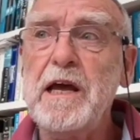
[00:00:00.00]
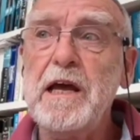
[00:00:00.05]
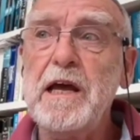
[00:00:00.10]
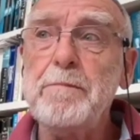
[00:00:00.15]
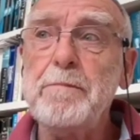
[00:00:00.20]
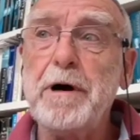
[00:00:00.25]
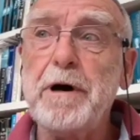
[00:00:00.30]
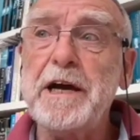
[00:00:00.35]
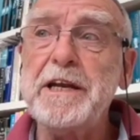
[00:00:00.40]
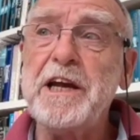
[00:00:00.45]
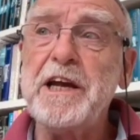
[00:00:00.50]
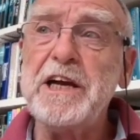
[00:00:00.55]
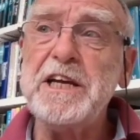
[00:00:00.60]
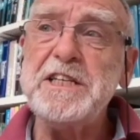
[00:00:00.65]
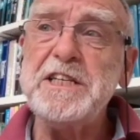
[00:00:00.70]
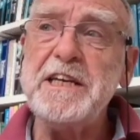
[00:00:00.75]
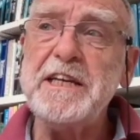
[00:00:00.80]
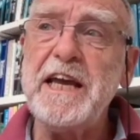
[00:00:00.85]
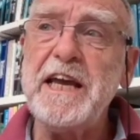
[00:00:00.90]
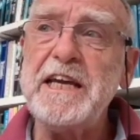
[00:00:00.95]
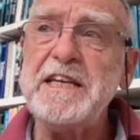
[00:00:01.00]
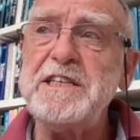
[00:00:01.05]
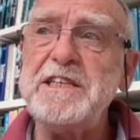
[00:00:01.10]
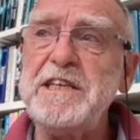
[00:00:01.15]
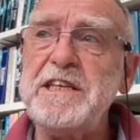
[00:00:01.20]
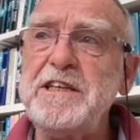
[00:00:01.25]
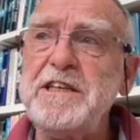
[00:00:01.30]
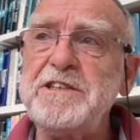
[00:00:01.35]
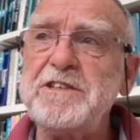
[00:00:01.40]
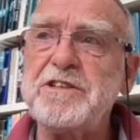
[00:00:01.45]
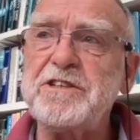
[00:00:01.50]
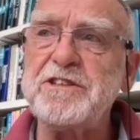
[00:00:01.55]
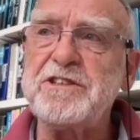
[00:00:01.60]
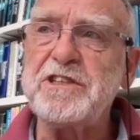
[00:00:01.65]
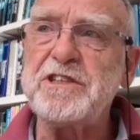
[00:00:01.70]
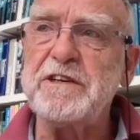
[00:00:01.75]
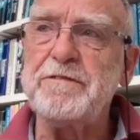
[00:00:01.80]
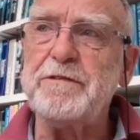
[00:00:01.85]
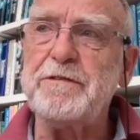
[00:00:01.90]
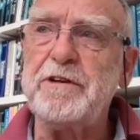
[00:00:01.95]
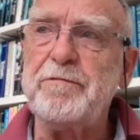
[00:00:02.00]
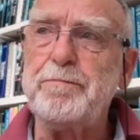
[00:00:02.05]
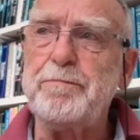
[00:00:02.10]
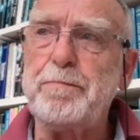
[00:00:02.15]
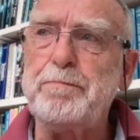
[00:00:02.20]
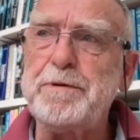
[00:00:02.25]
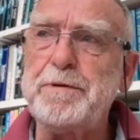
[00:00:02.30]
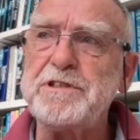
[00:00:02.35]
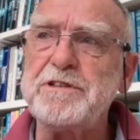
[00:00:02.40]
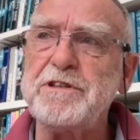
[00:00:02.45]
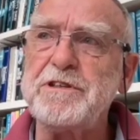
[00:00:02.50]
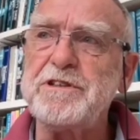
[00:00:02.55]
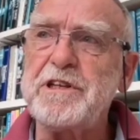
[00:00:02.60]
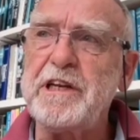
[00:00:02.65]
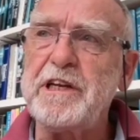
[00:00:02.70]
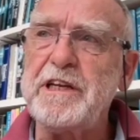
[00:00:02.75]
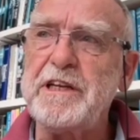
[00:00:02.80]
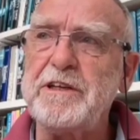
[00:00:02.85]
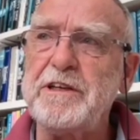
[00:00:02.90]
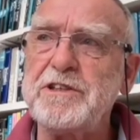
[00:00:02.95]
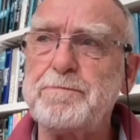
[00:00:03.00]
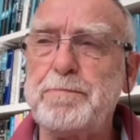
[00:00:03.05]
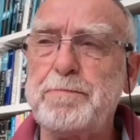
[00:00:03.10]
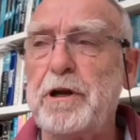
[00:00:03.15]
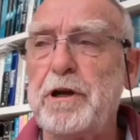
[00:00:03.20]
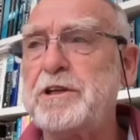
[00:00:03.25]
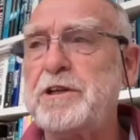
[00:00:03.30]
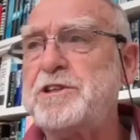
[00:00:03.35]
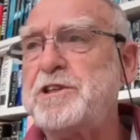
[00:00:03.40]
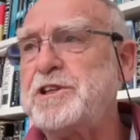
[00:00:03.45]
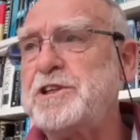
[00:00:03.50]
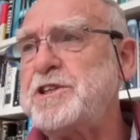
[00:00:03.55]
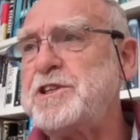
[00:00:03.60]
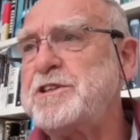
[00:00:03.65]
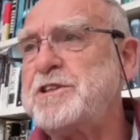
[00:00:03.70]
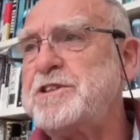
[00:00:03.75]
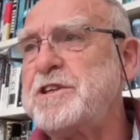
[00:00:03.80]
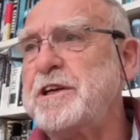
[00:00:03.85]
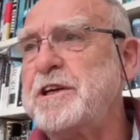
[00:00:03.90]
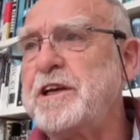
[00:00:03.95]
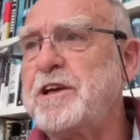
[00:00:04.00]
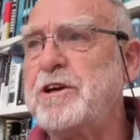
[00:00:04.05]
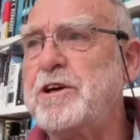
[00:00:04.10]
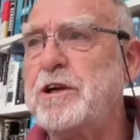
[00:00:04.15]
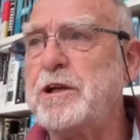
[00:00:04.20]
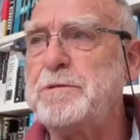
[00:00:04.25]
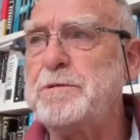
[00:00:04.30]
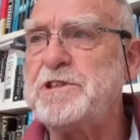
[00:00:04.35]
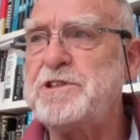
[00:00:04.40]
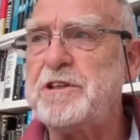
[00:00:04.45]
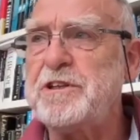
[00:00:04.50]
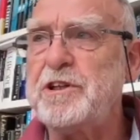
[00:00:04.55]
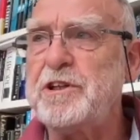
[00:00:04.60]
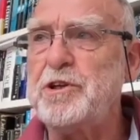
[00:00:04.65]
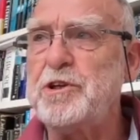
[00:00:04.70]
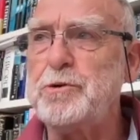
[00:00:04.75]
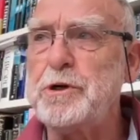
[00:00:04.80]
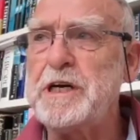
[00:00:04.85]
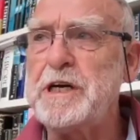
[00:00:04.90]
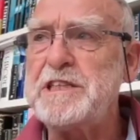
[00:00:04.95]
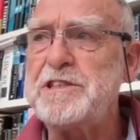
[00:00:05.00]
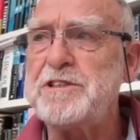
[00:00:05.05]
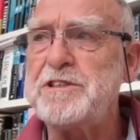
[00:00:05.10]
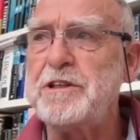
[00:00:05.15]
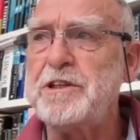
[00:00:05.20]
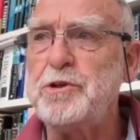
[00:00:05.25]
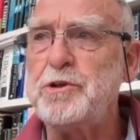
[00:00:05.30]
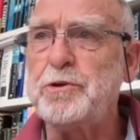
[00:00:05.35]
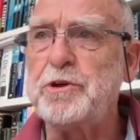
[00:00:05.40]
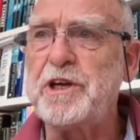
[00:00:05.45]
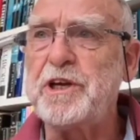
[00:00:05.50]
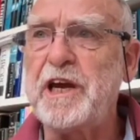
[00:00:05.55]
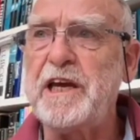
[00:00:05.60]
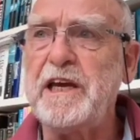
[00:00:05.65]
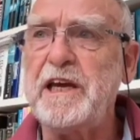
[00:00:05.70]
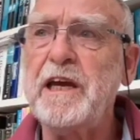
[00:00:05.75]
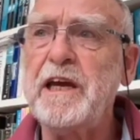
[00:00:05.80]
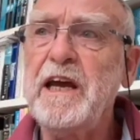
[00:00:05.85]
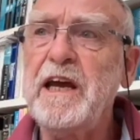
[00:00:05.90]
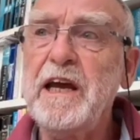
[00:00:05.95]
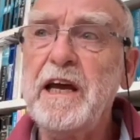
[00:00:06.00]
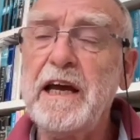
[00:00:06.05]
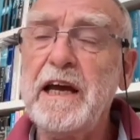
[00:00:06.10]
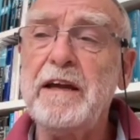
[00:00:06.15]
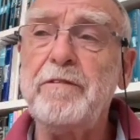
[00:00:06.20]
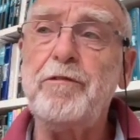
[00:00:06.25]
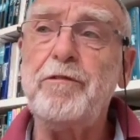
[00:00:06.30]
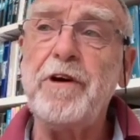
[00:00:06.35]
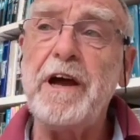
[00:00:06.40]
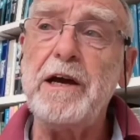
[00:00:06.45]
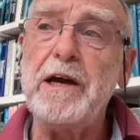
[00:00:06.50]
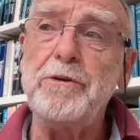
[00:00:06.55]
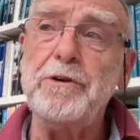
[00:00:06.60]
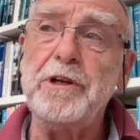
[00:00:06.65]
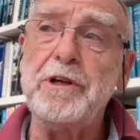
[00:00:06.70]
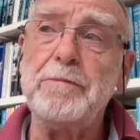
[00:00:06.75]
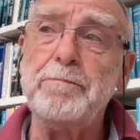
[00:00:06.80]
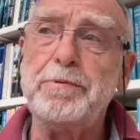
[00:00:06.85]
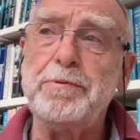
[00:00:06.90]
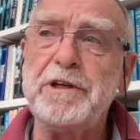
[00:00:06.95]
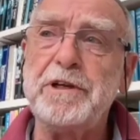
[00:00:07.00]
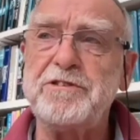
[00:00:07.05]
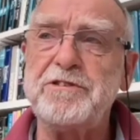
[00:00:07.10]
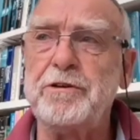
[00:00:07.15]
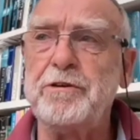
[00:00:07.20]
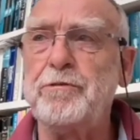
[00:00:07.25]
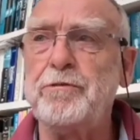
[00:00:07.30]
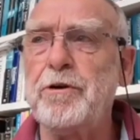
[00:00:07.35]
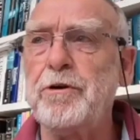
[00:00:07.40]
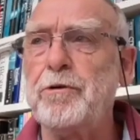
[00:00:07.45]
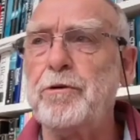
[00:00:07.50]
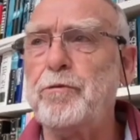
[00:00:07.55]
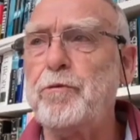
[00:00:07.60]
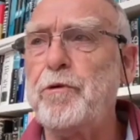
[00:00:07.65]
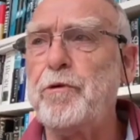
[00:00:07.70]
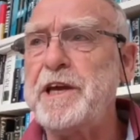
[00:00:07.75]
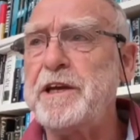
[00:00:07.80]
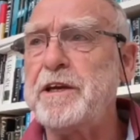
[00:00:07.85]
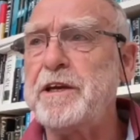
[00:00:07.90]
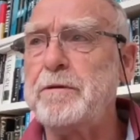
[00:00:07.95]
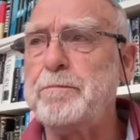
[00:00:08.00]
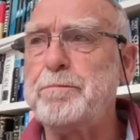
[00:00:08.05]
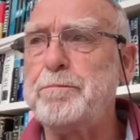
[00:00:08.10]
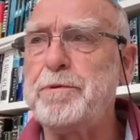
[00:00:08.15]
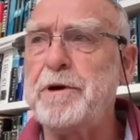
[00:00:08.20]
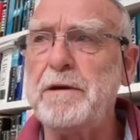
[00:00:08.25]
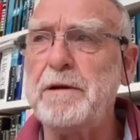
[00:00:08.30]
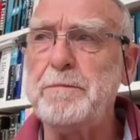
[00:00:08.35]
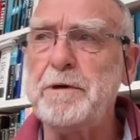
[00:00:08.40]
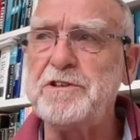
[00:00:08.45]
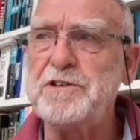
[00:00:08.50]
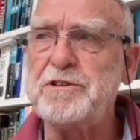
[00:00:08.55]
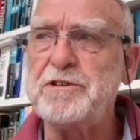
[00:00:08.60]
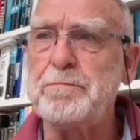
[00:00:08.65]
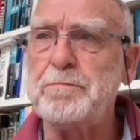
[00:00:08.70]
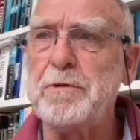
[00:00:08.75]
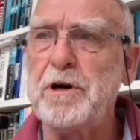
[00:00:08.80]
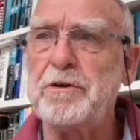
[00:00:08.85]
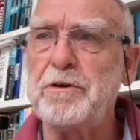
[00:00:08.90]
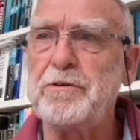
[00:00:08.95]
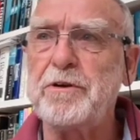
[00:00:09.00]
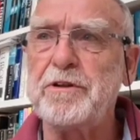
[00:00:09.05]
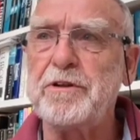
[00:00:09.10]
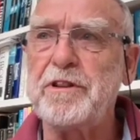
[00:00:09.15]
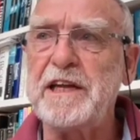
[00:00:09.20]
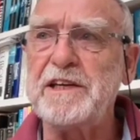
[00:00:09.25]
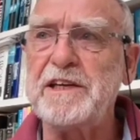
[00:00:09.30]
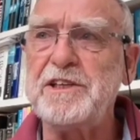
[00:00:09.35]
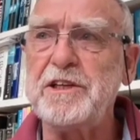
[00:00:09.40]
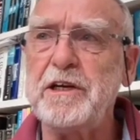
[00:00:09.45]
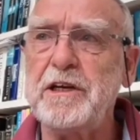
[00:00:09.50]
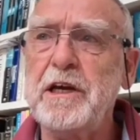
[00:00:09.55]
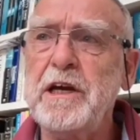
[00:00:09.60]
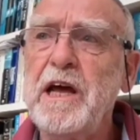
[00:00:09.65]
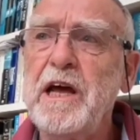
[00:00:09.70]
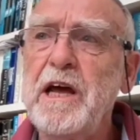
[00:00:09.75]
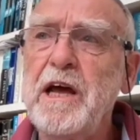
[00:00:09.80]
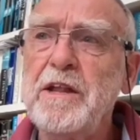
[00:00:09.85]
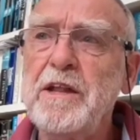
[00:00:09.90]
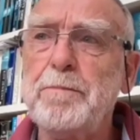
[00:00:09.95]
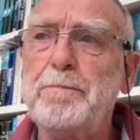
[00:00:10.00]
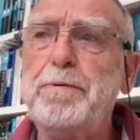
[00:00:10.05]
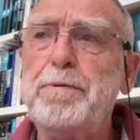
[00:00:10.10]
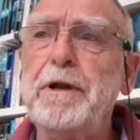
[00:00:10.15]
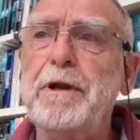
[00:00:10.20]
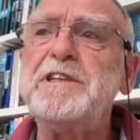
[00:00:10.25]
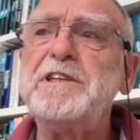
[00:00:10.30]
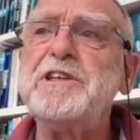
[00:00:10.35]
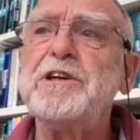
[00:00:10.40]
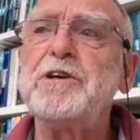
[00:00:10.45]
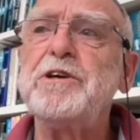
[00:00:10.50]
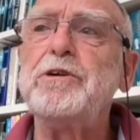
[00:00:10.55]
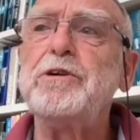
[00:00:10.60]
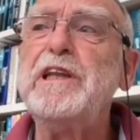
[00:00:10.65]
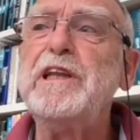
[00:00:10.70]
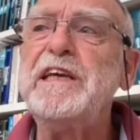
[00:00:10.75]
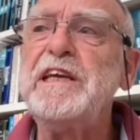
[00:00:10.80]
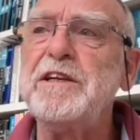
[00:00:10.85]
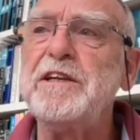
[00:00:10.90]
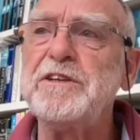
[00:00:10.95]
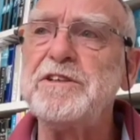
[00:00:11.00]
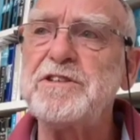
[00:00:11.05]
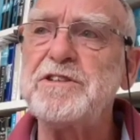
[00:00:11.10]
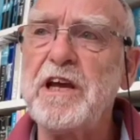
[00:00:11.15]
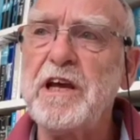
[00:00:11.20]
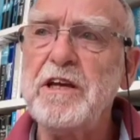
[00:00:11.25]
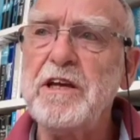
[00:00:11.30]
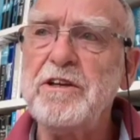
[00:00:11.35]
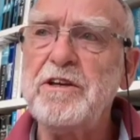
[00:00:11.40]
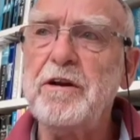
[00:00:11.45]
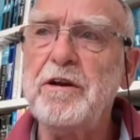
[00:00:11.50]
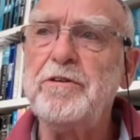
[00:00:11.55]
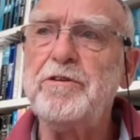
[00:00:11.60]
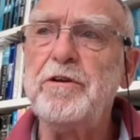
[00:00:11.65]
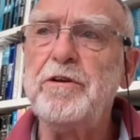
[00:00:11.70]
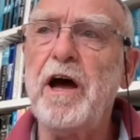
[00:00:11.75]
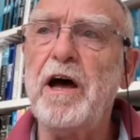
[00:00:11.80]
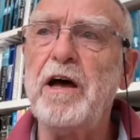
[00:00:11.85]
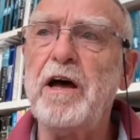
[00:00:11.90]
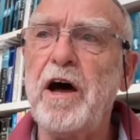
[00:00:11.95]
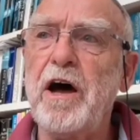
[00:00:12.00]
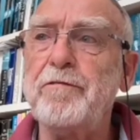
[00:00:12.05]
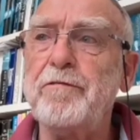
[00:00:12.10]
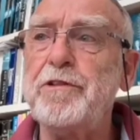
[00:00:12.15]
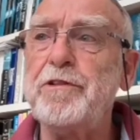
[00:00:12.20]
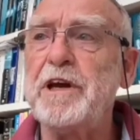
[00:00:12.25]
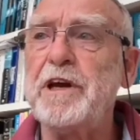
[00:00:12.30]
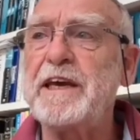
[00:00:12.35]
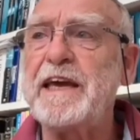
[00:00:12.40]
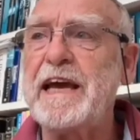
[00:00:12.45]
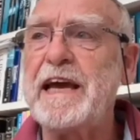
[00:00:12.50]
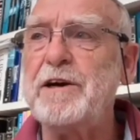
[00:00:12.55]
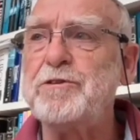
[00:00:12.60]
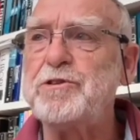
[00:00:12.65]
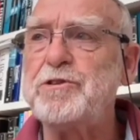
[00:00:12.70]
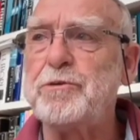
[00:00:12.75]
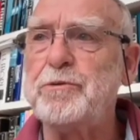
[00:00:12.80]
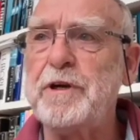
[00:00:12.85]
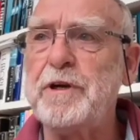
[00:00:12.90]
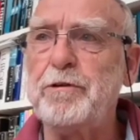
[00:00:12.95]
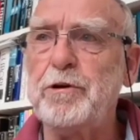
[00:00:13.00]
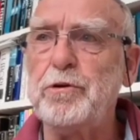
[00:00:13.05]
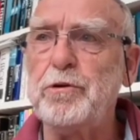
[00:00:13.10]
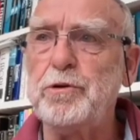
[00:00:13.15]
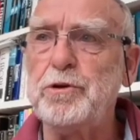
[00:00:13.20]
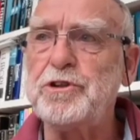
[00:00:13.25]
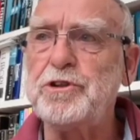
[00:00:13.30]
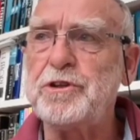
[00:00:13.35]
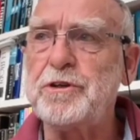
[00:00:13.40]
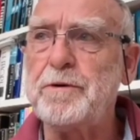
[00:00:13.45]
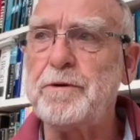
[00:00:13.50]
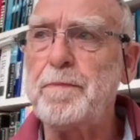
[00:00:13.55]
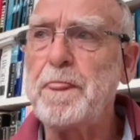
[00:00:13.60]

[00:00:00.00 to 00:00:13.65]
By 1980, these conservative business leaders, politicians, and economists in the US and the UK had found in President Ronald Reagan and Prime Minister Margaret Thatcher the political leaders of their counter-revolution.